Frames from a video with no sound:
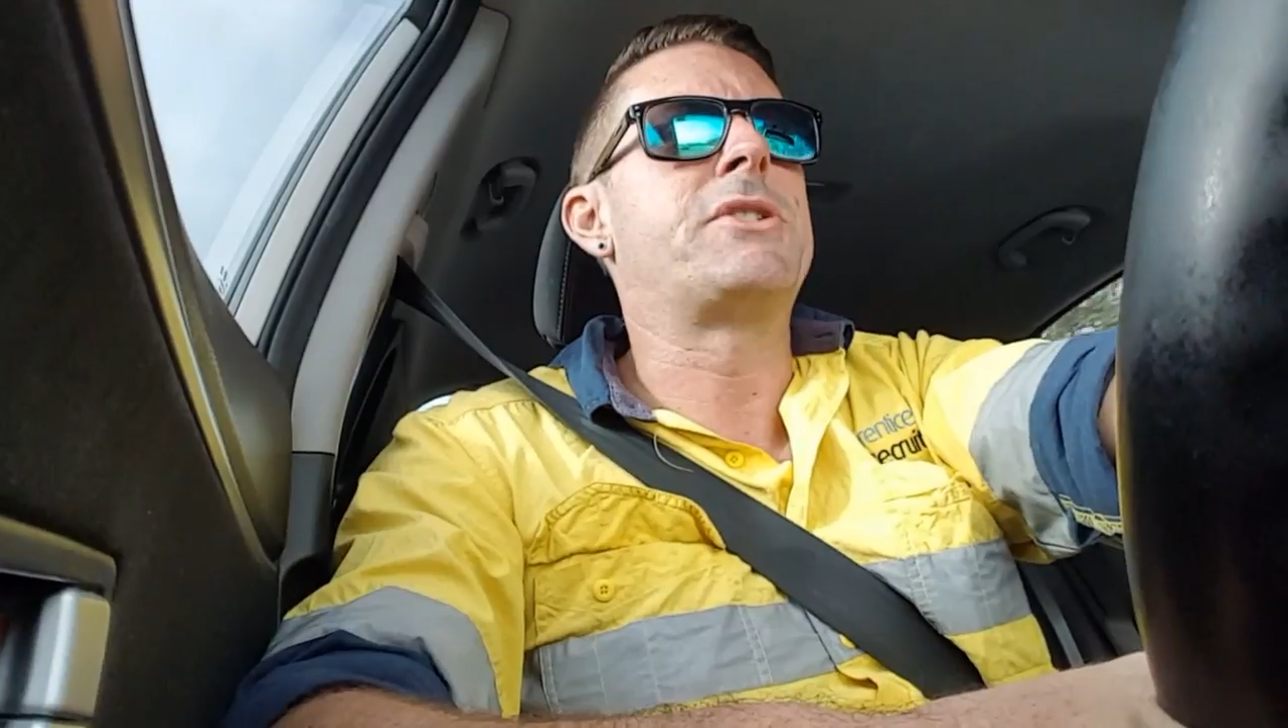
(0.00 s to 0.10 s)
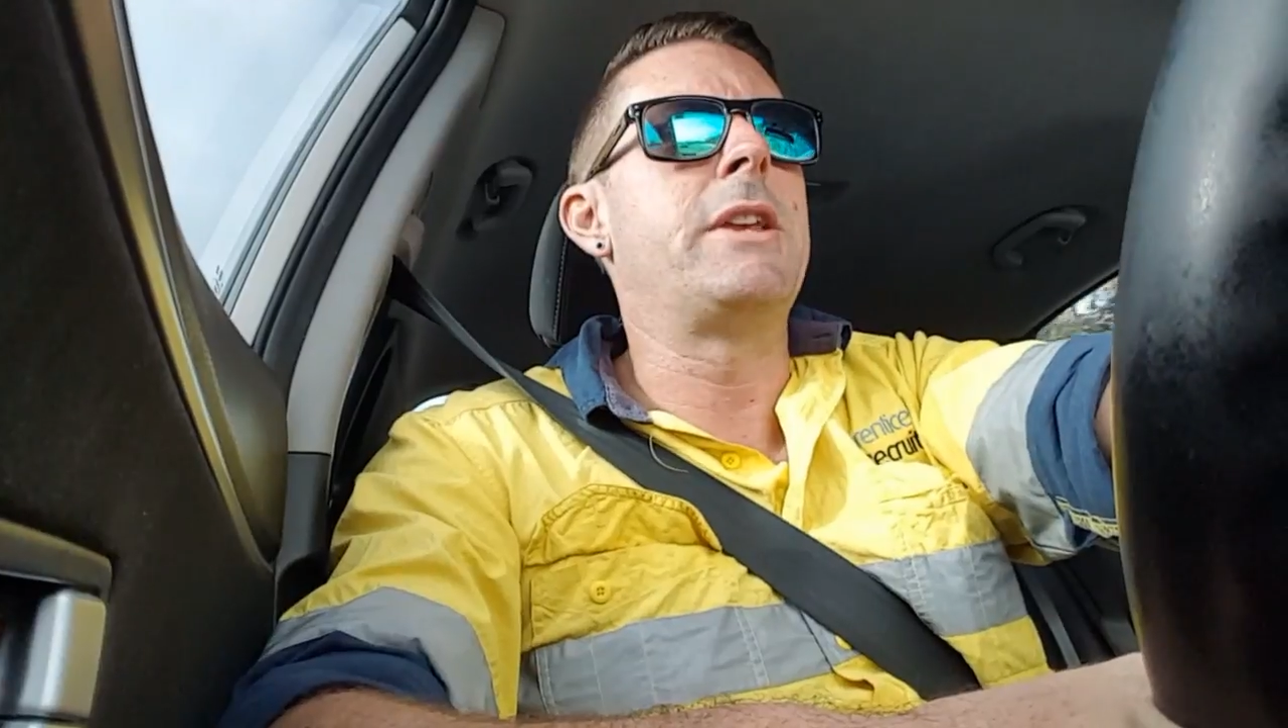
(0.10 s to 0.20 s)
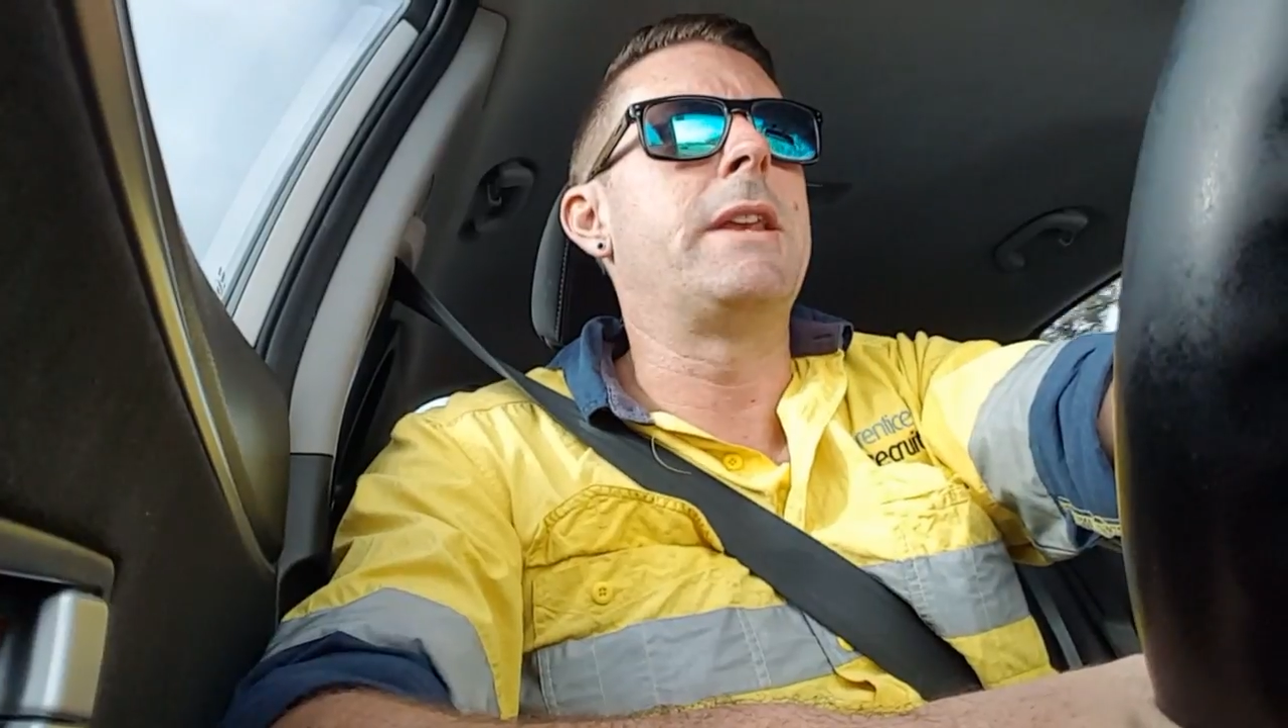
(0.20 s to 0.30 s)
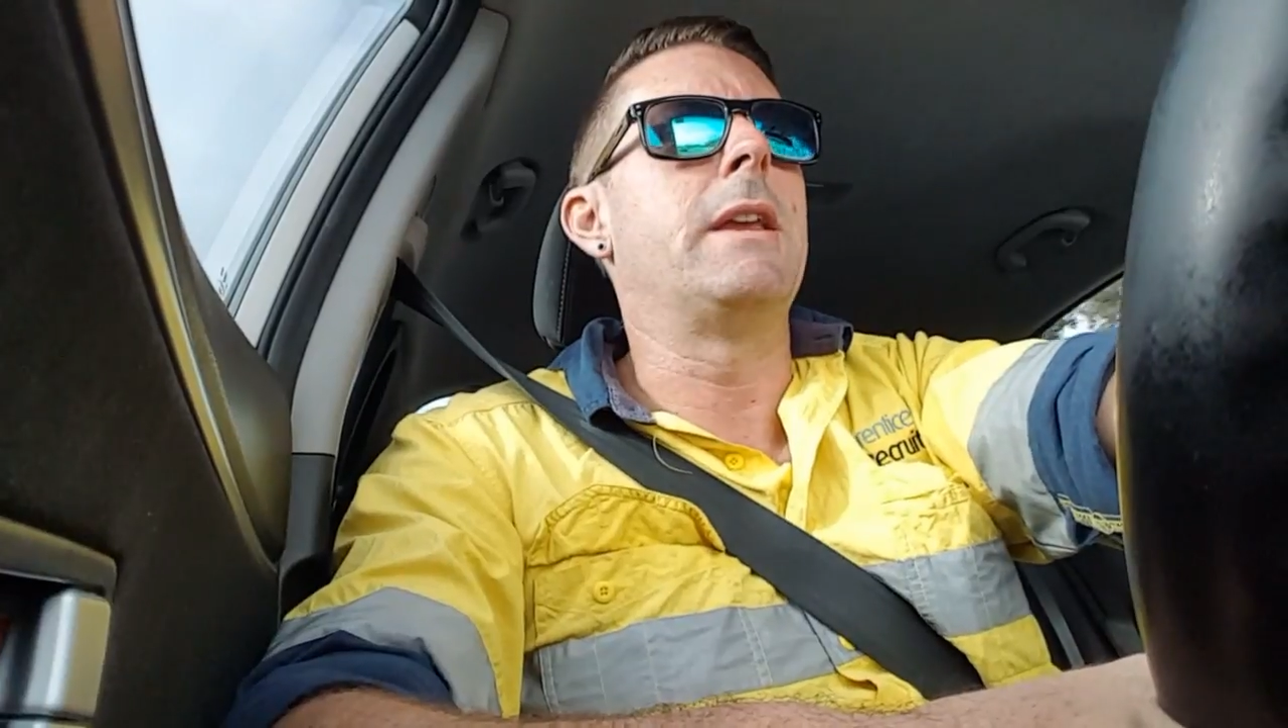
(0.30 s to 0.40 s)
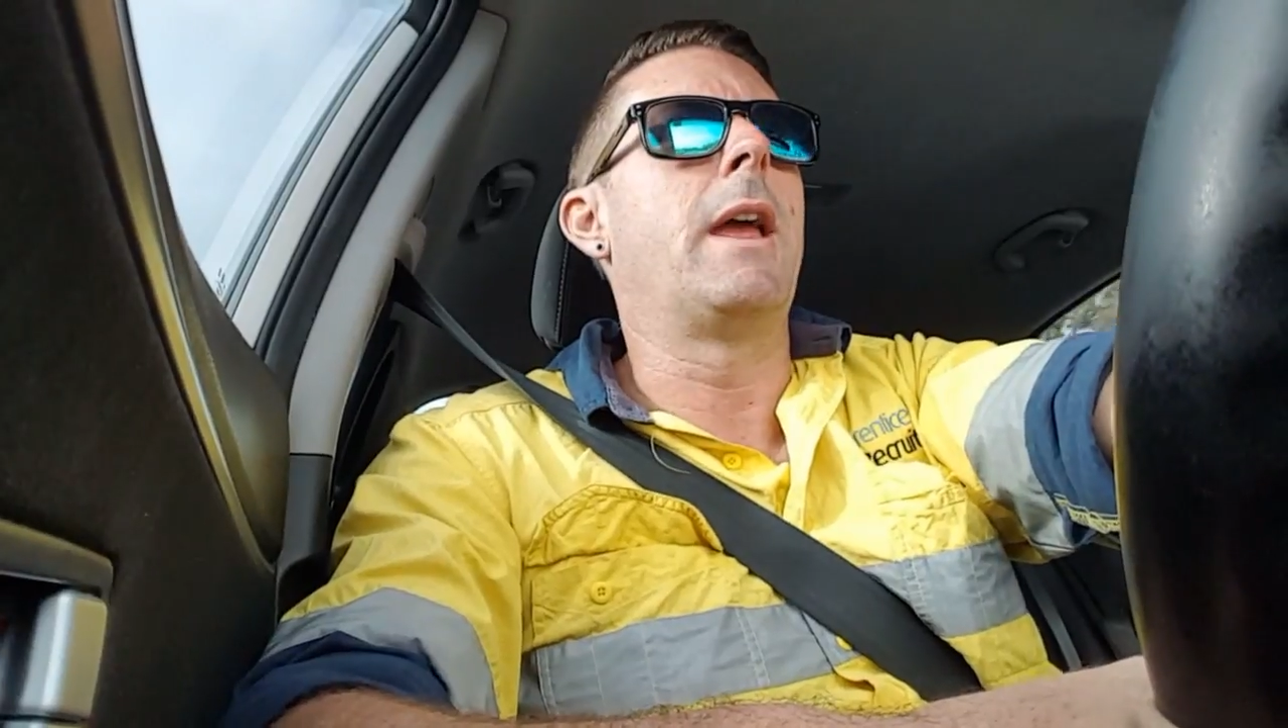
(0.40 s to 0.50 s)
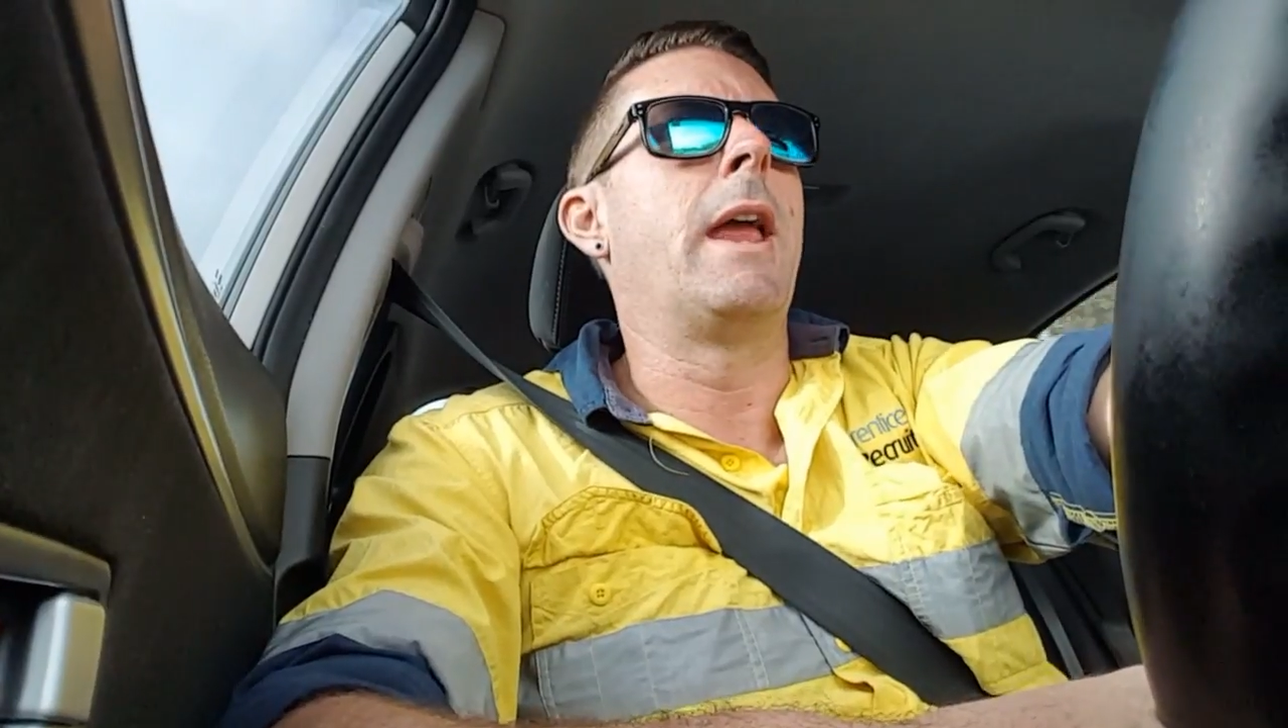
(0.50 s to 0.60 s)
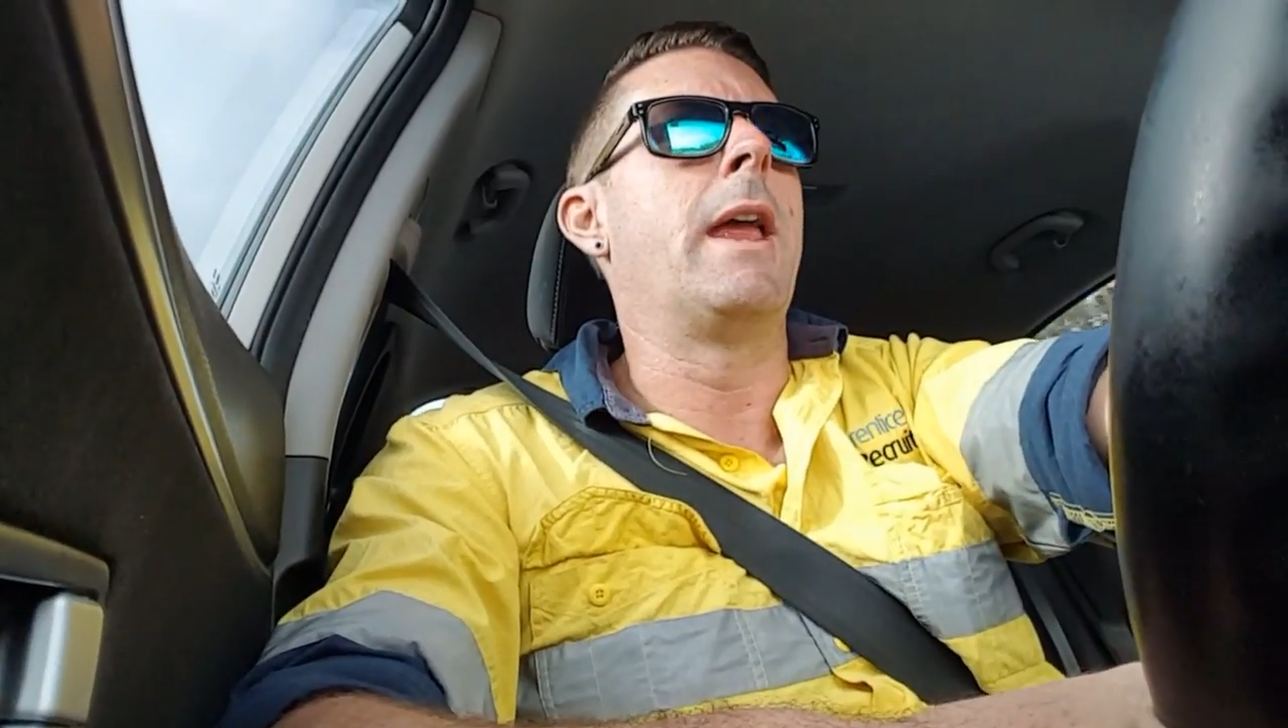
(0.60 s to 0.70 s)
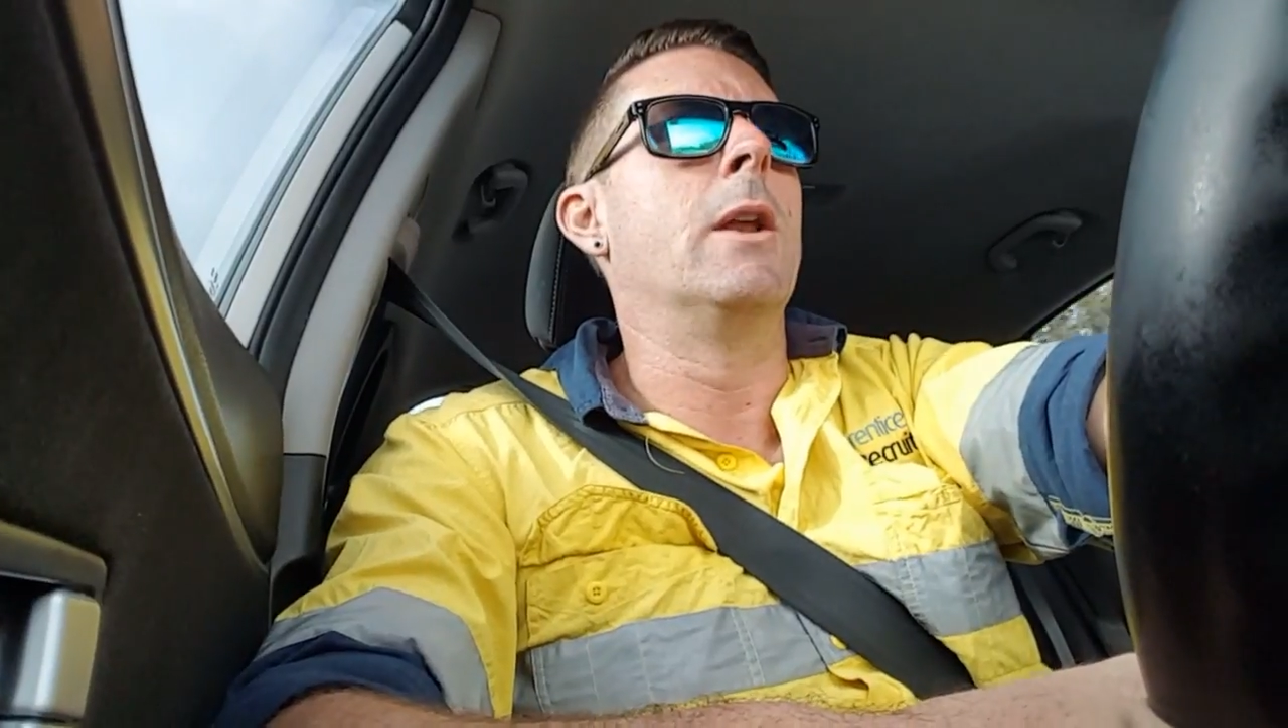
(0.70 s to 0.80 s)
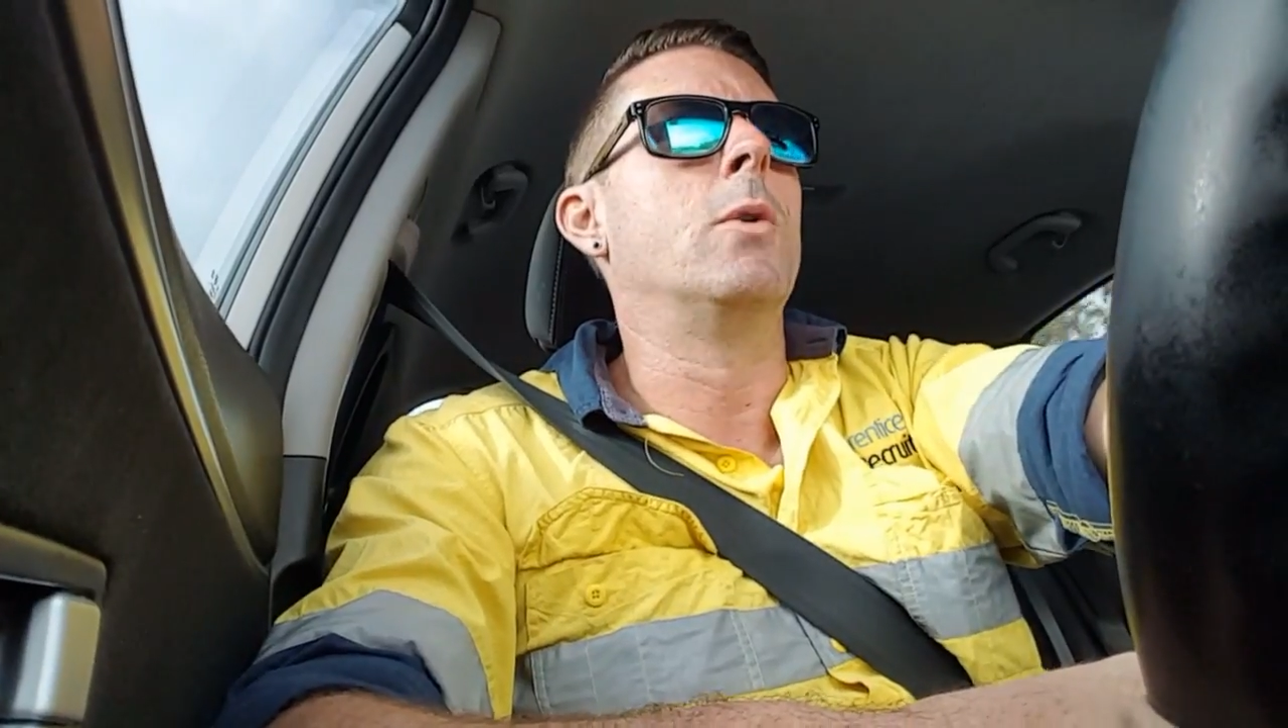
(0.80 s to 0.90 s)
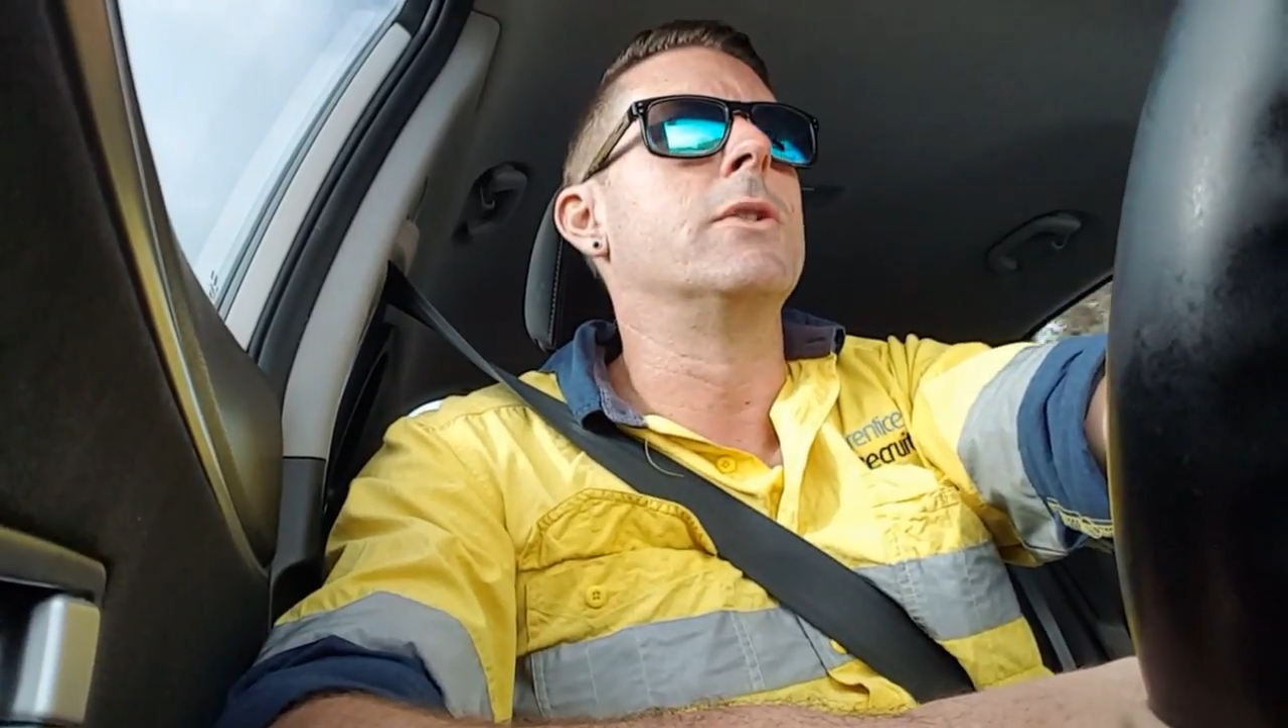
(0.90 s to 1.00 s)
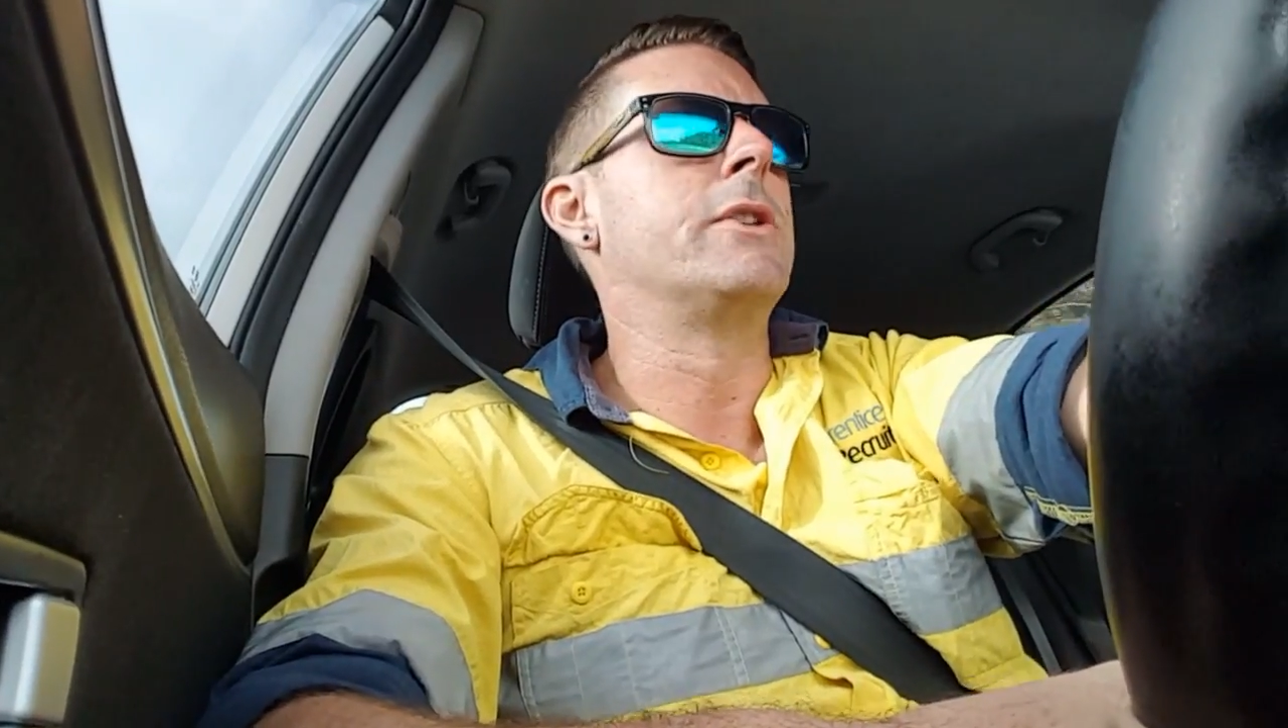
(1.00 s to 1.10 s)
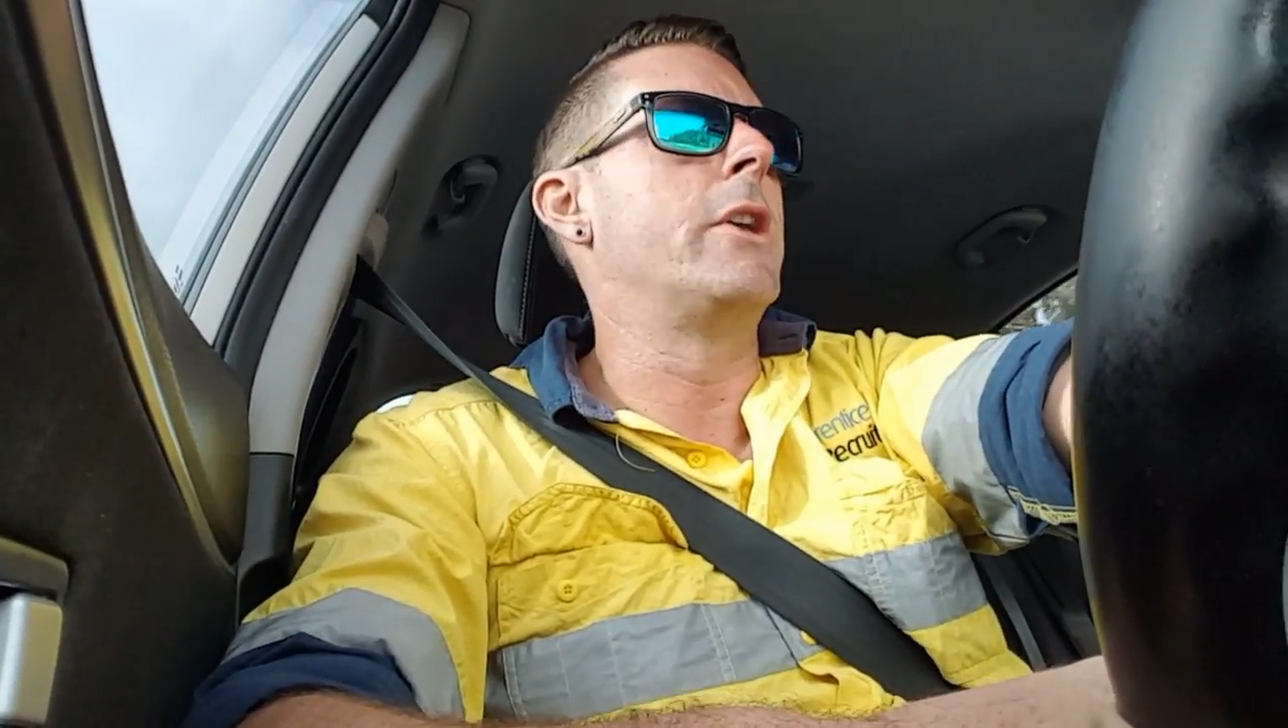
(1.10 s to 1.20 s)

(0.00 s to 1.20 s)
sit and look as